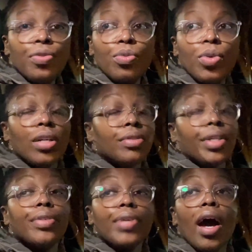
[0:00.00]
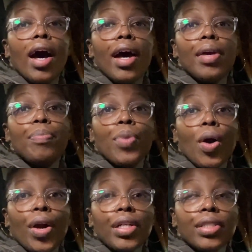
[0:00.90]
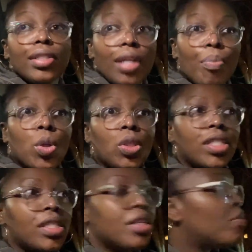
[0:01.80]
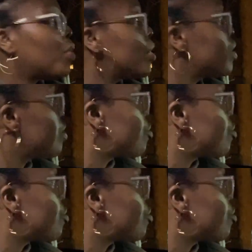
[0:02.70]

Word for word: well no I parked I pulled into the person's